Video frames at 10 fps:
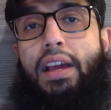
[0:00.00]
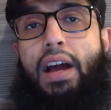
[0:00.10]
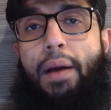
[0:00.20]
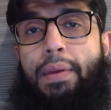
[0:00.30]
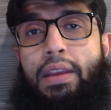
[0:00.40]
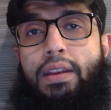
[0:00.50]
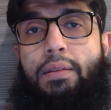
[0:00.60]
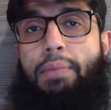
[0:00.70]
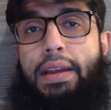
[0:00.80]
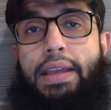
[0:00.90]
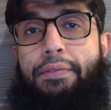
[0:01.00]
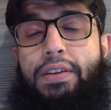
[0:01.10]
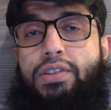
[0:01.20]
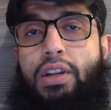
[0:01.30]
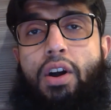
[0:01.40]
I mean, by
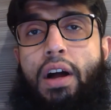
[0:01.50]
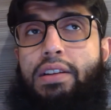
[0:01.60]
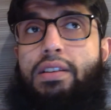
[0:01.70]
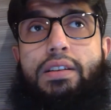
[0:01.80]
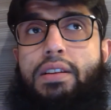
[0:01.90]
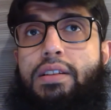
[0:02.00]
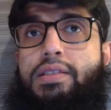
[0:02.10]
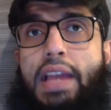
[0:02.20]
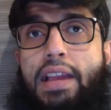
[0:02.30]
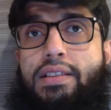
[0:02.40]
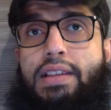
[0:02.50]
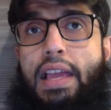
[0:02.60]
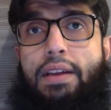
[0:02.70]
definition, God says